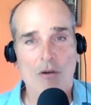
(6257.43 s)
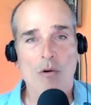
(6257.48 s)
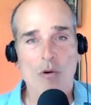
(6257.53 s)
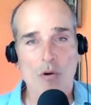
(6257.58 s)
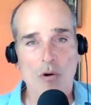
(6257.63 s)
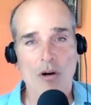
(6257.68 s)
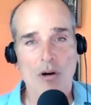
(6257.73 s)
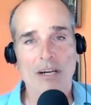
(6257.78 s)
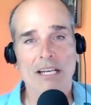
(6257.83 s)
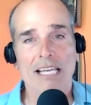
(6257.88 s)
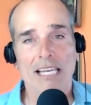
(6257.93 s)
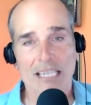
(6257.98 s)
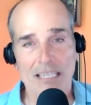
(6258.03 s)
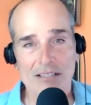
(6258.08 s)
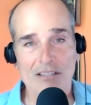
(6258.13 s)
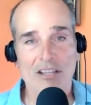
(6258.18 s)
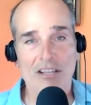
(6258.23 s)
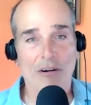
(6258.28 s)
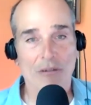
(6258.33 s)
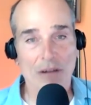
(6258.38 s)
Or
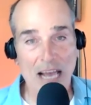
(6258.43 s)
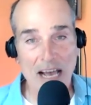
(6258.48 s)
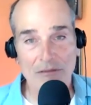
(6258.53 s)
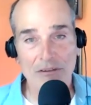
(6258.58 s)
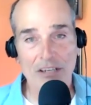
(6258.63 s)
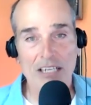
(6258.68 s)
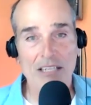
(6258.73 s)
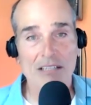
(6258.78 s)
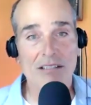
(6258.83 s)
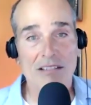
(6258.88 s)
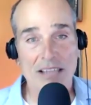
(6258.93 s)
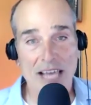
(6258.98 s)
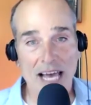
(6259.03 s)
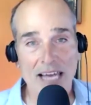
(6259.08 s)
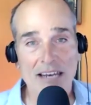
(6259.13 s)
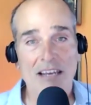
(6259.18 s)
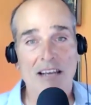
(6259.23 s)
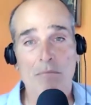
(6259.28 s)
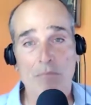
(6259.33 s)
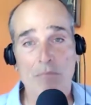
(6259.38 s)
is there evidence
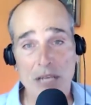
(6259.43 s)
that